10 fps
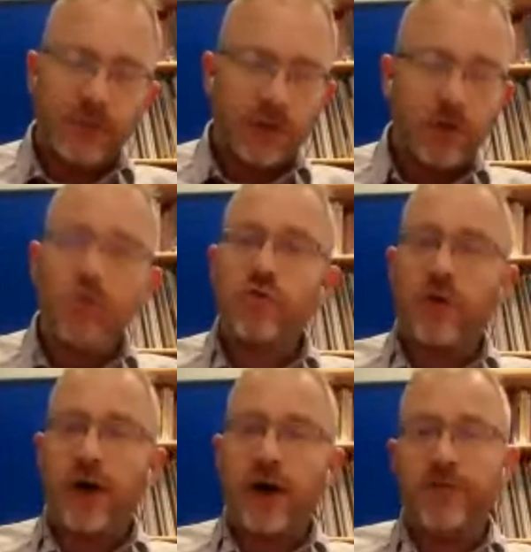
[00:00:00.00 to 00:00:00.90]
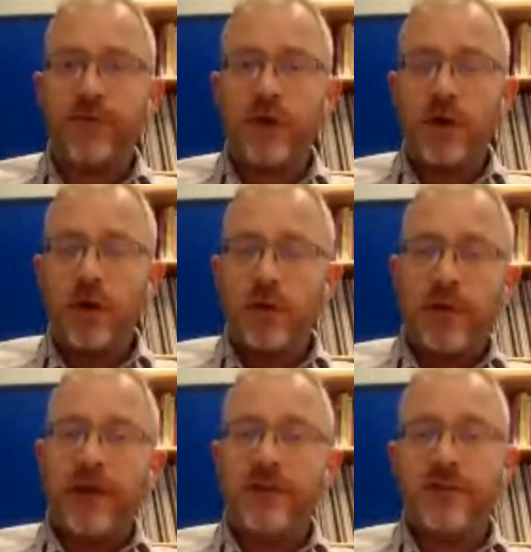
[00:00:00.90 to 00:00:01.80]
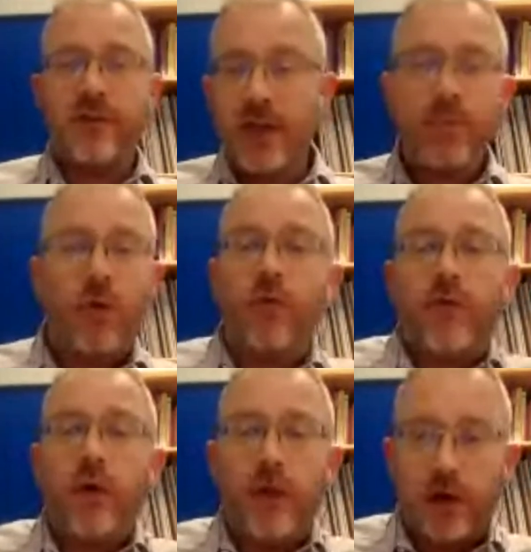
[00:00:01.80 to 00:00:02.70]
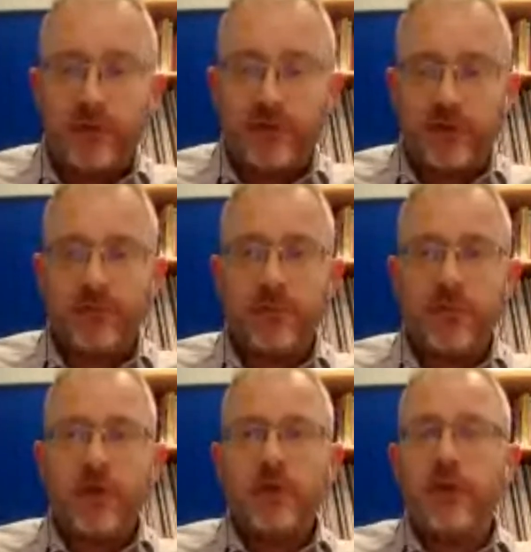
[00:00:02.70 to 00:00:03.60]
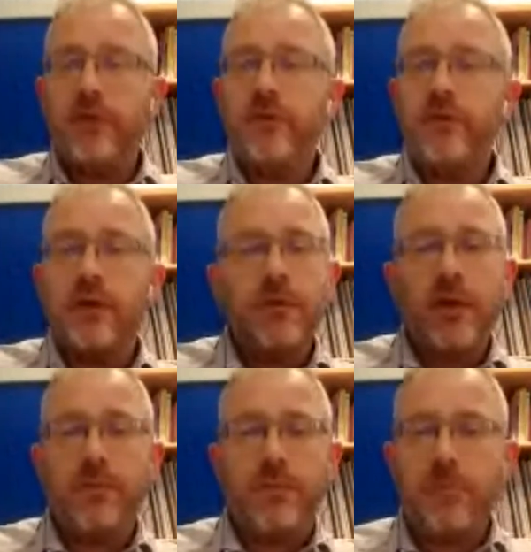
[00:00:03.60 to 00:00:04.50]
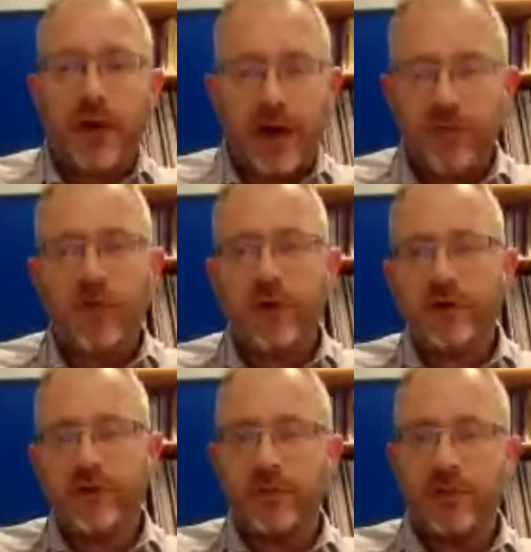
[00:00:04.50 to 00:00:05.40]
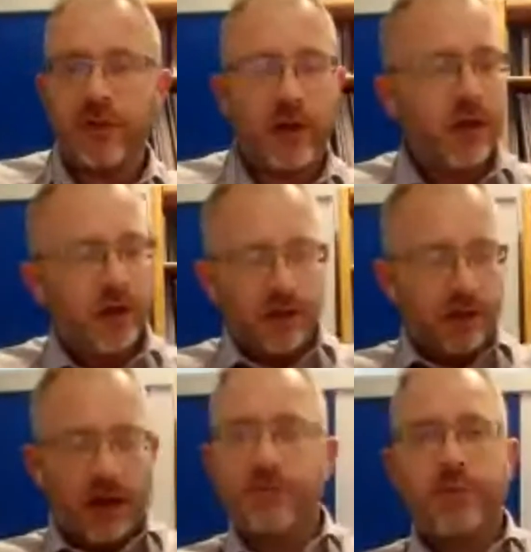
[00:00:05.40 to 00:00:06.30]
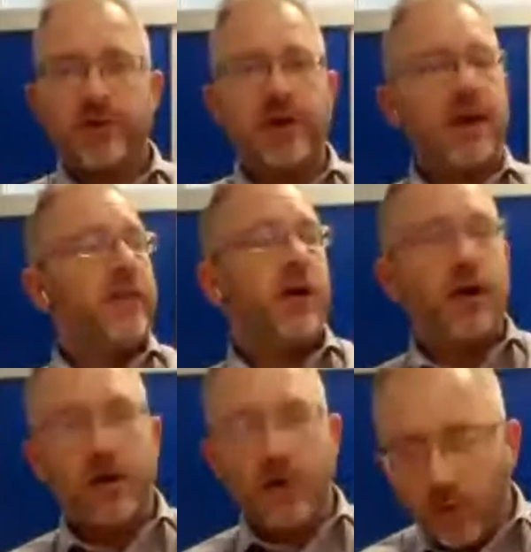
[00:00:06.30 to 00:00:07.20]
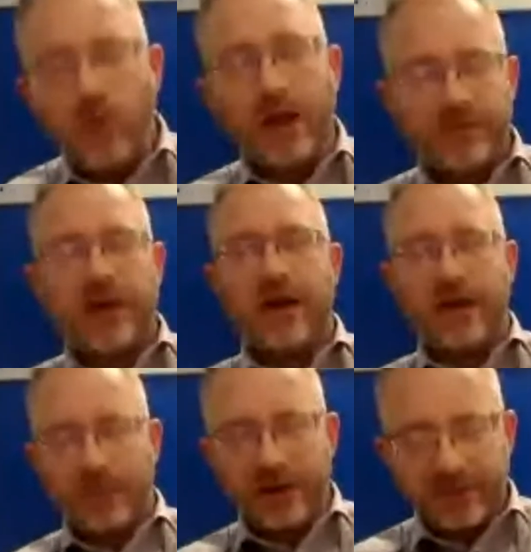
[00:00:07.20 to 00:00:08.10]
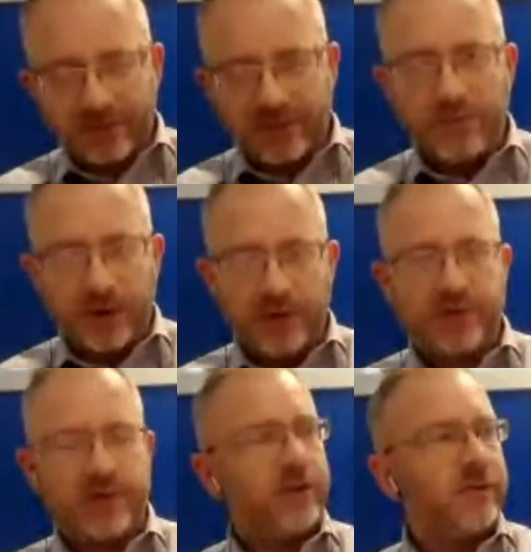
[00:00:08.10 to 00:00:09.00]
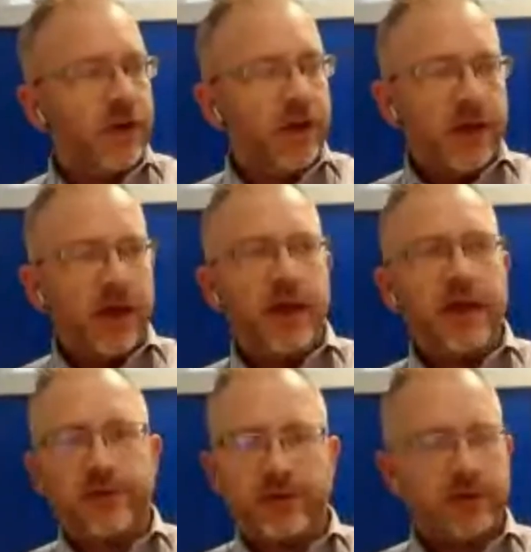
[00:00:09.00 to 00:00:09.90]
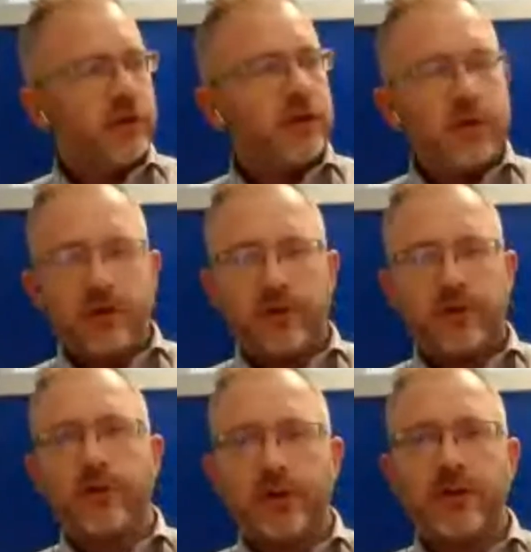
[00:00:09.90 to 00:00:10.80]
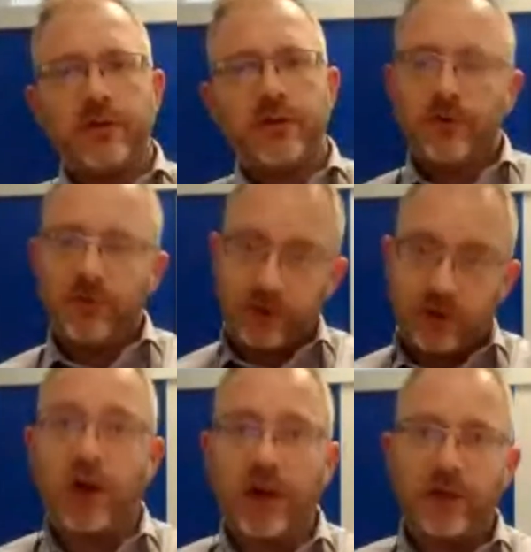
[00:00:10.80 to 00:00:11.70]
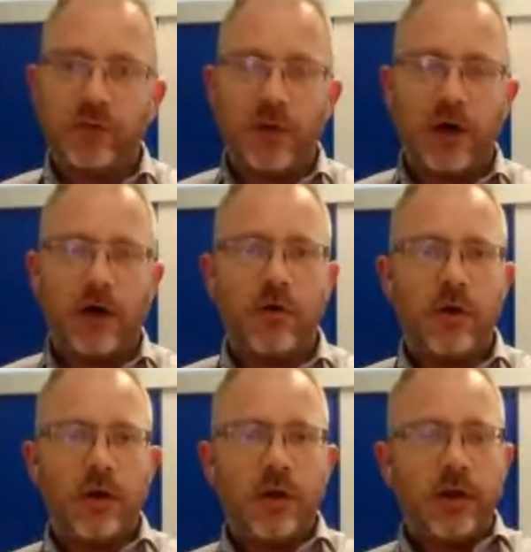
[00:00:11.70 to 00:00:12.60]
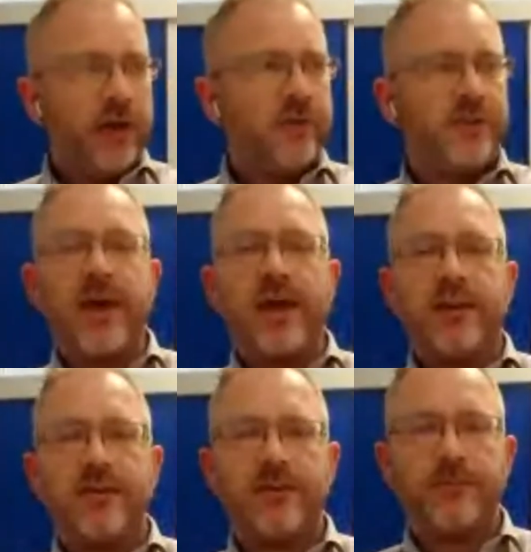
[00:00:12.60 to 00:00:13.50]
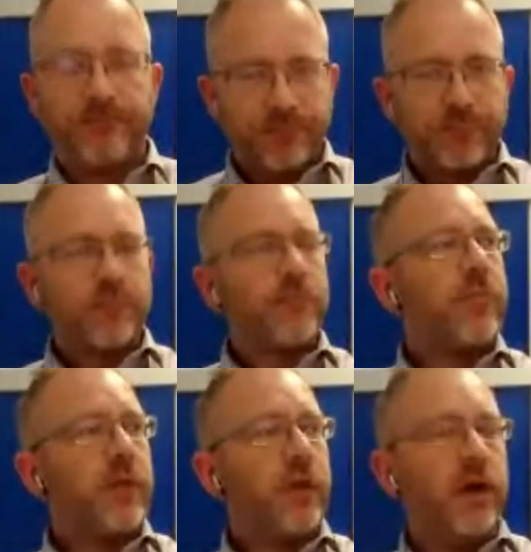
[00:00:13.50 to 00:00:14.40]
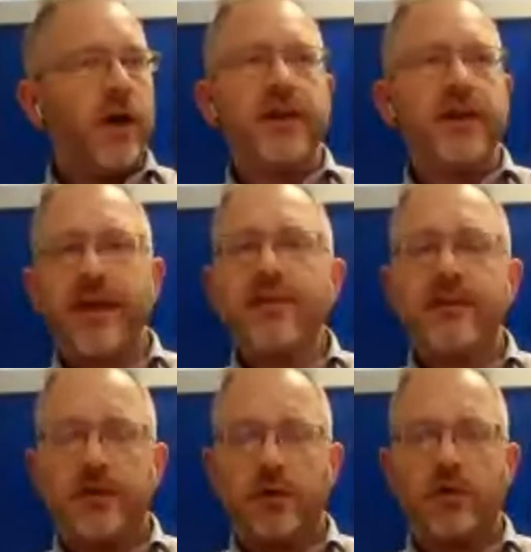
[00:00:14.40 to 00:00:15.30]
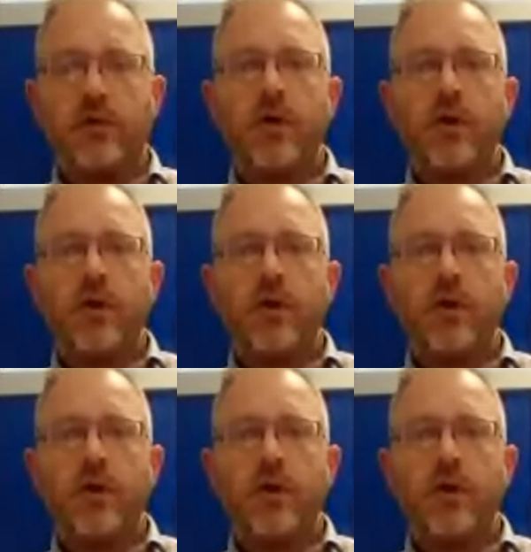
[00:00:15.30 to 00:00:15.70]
Google Drive-based e-portfolio system. So this isn't something that's been paid for, it's just something that I've put together. And all I've done, I mean, it's as simple as this. Each student, who's a colleague as well, is sent an identical